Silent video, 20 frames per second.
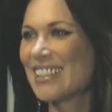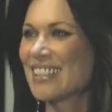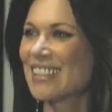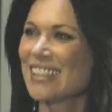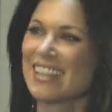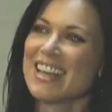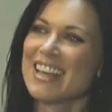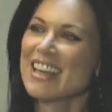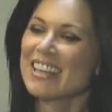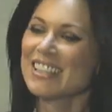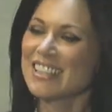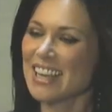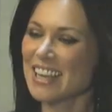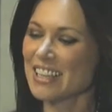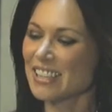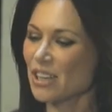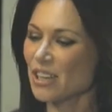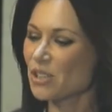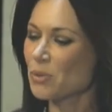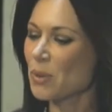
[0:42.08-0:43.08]
She's, She's
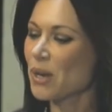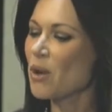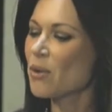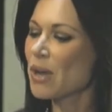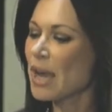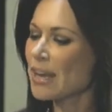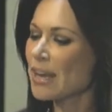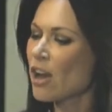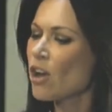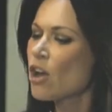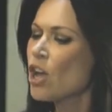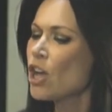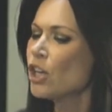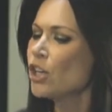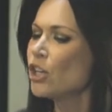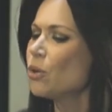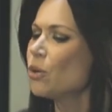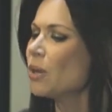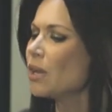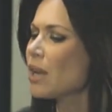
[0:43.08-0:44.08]
perfect. She is so sweet. Okay,
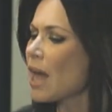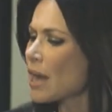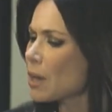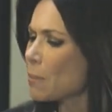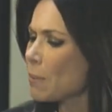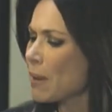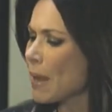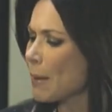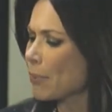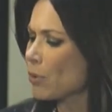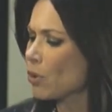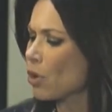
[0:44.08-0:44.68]
now, you know, a lot of